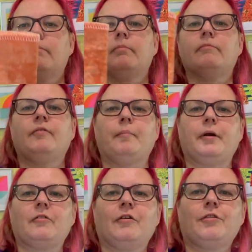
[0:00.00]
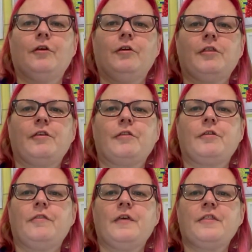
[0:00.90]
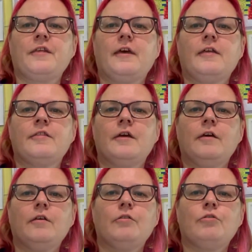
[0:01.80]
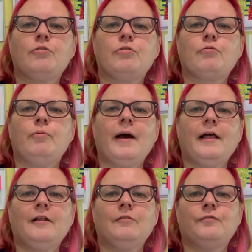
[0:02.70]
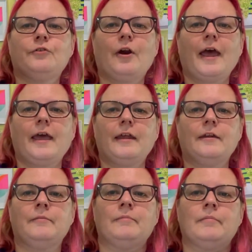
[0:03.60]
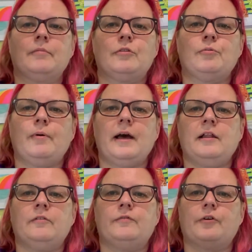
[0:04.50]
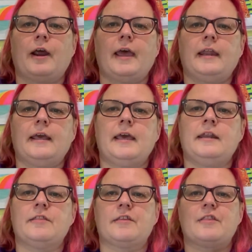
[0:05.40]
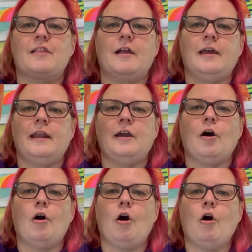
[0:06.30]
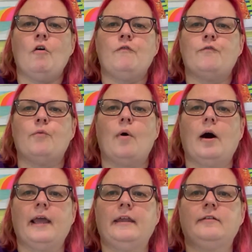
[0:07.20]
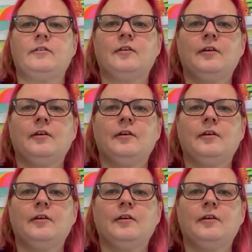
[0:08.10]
fabric just so you can see. So this is 12 grain. 12 grain. It is a slightly off-white